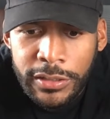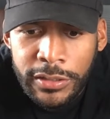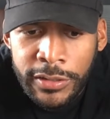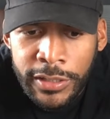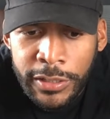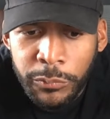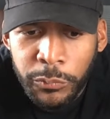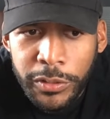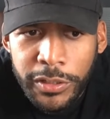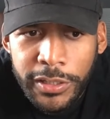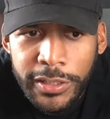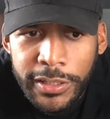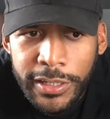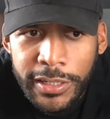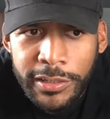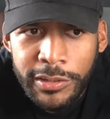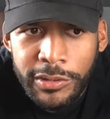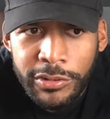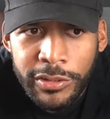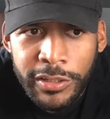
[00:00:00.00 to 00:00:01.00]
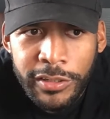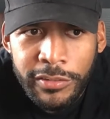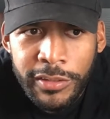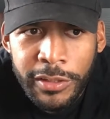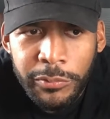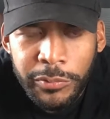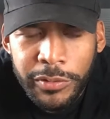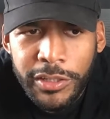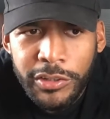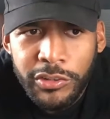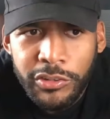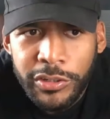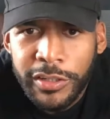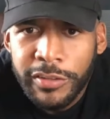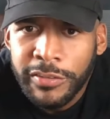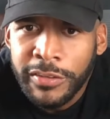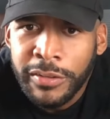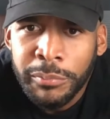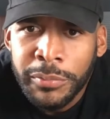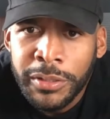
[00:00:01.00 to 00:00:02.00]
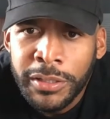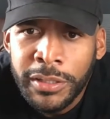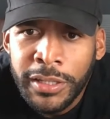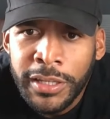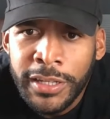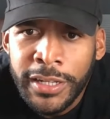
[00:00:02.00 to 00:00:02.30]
they really trusted me.